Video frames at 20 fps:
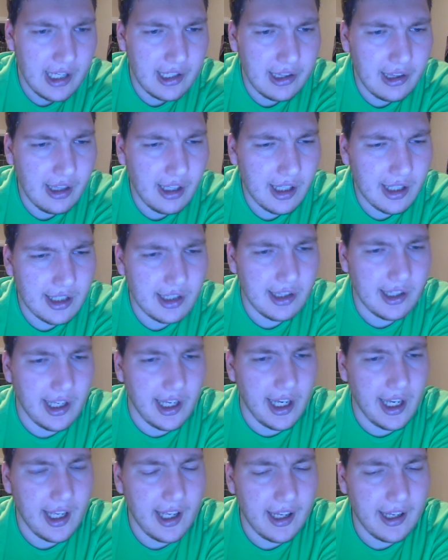
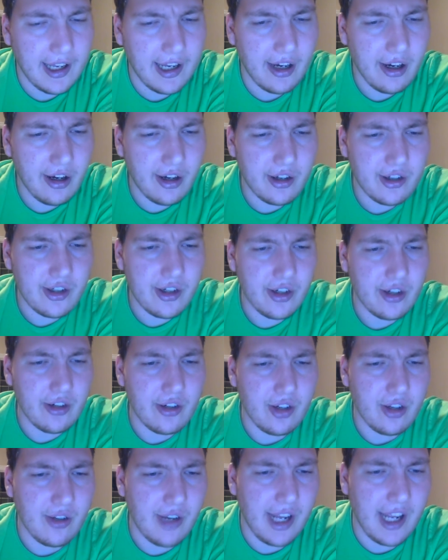Luckily, a character
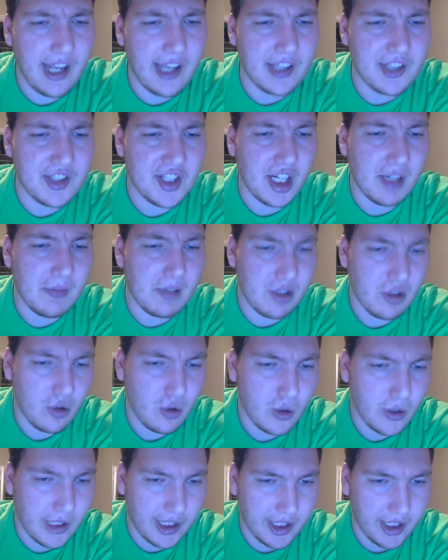known as
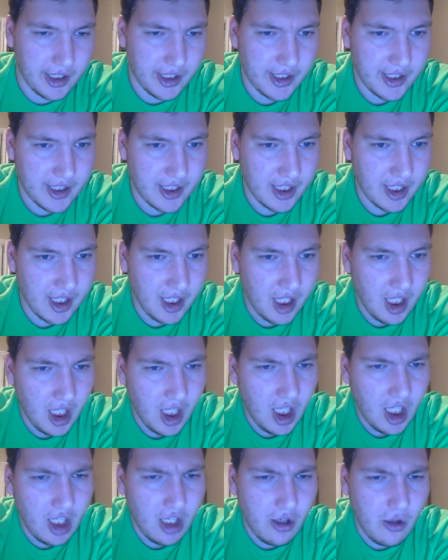Gymnoscoricus,
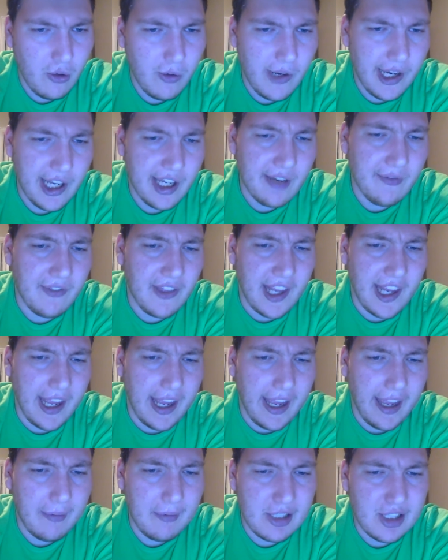Queen of the
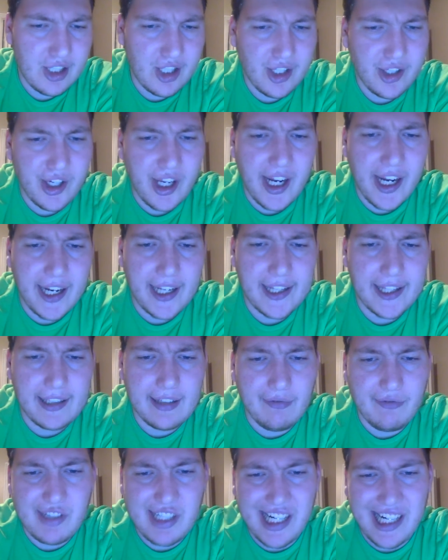Amazon island
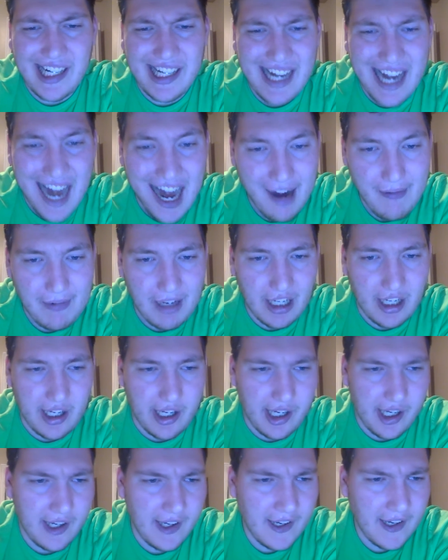of
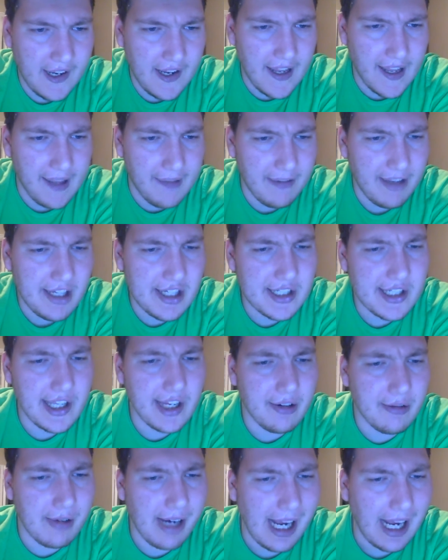Gynarica, eventually
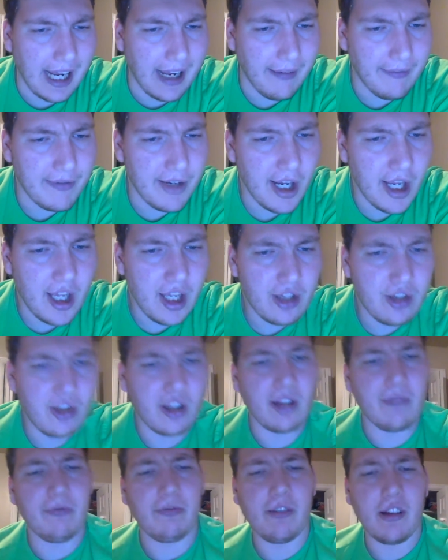arrived to
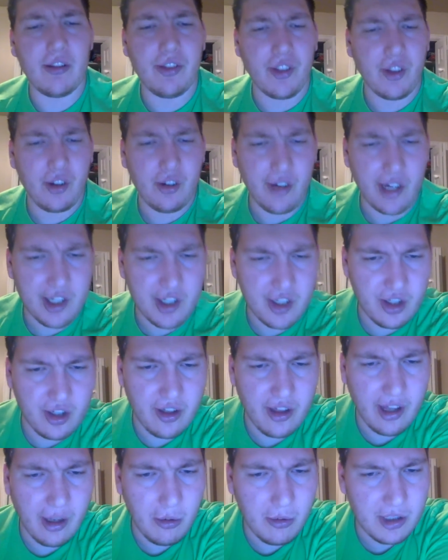confront the creature
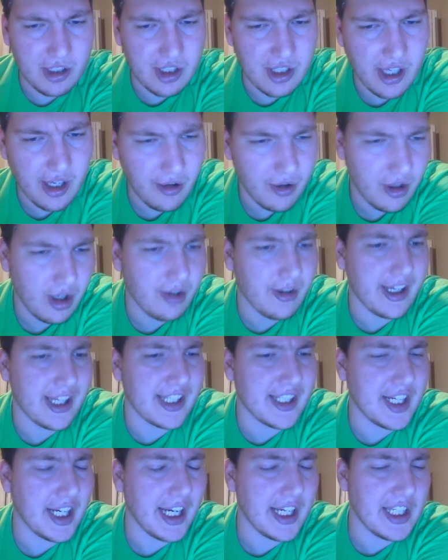that was now known
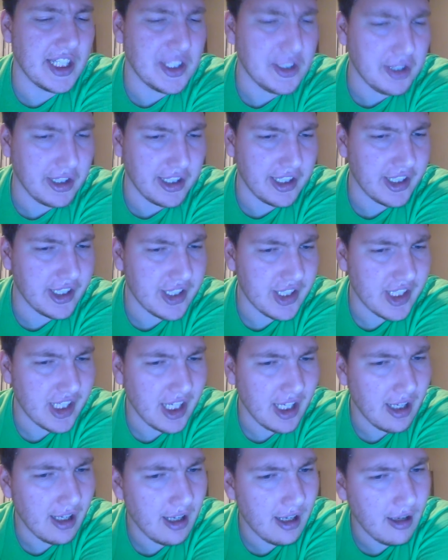as Kaijerikus.
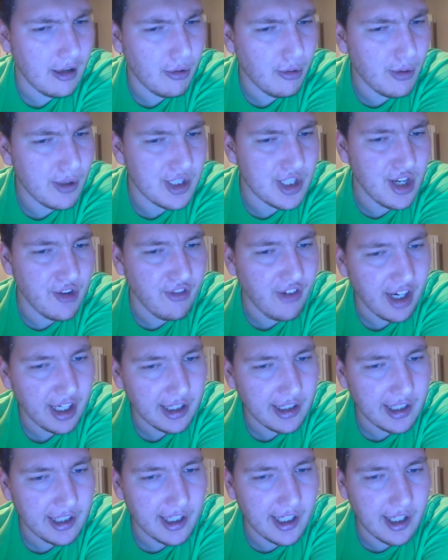When she
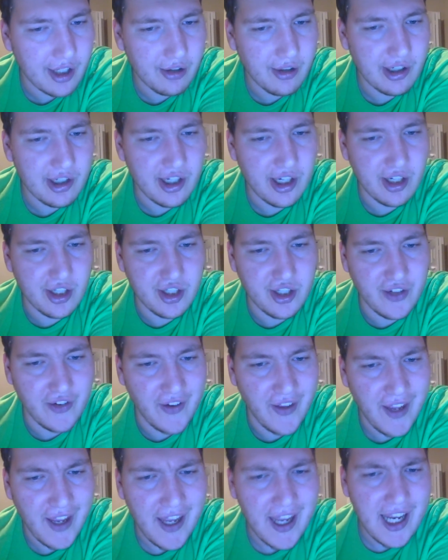finally got her
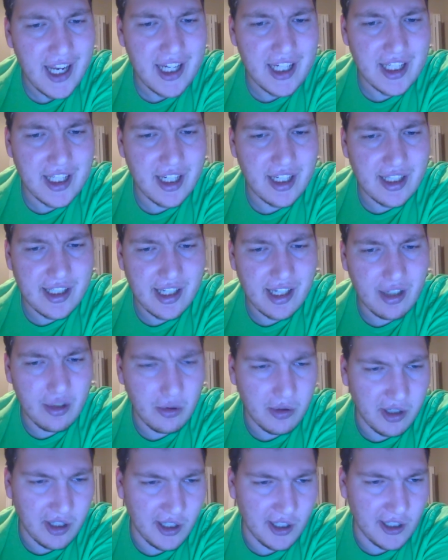attention, she said
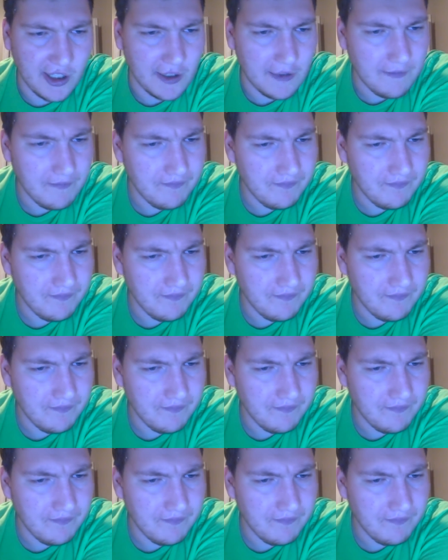to her,